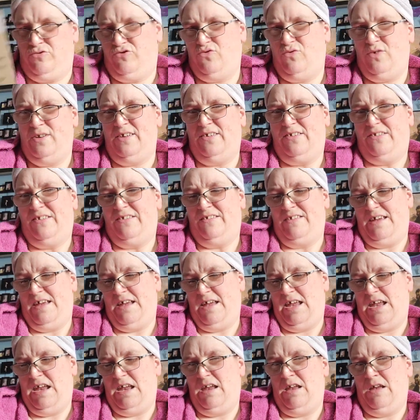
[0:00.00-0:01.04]
Join us
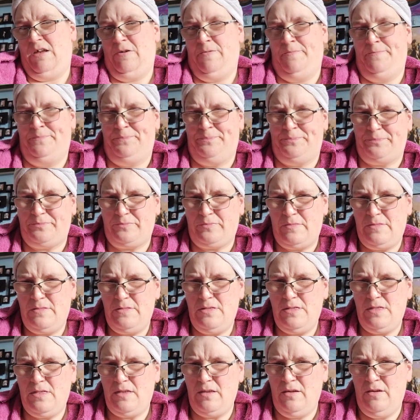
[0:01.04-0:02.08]
today...
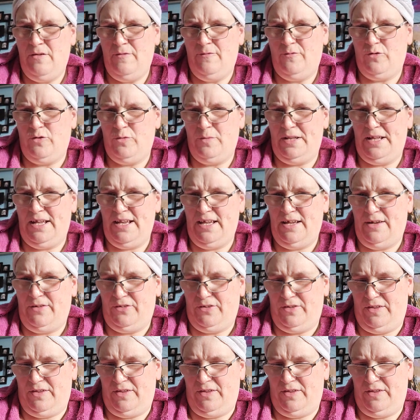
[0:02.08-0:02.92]
For millennia,